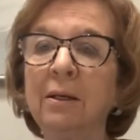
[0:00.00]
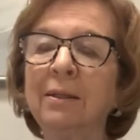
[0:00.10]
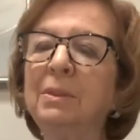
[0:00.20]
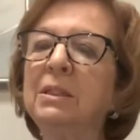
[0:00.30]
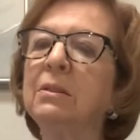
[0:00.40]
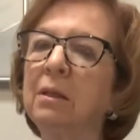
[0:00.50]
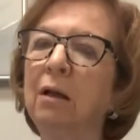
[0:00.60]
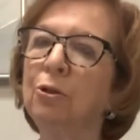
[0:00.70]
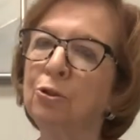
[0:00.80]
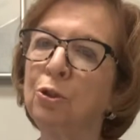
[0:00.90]
that means the
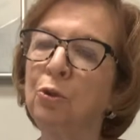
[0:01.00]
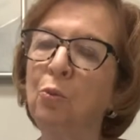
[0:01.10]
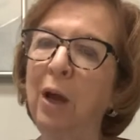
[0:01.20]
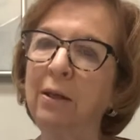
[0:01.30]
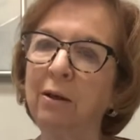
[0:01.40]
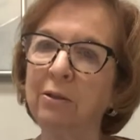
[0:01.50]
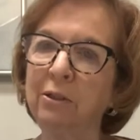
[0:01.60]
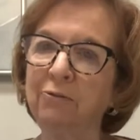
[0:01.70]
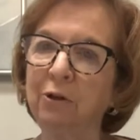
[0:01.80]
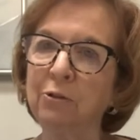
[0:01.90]
color's too wet on
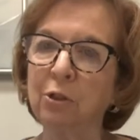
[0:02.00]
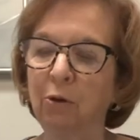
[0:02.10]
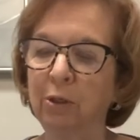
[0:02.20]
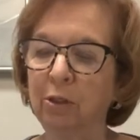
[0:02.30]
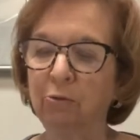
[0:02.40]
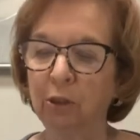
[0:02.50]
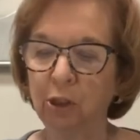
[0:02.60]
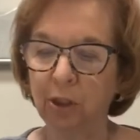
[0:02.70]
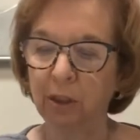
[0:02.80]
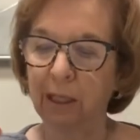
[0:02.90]
your first coat, and you really
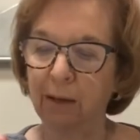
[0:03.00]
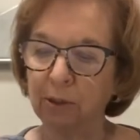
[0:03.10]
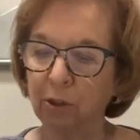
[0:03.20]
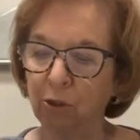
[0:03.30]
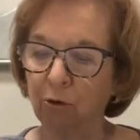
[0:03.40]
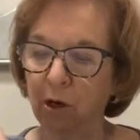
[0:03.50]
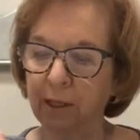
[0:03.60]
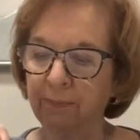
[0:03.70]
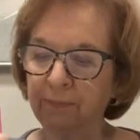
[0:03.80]
should allow it to dry.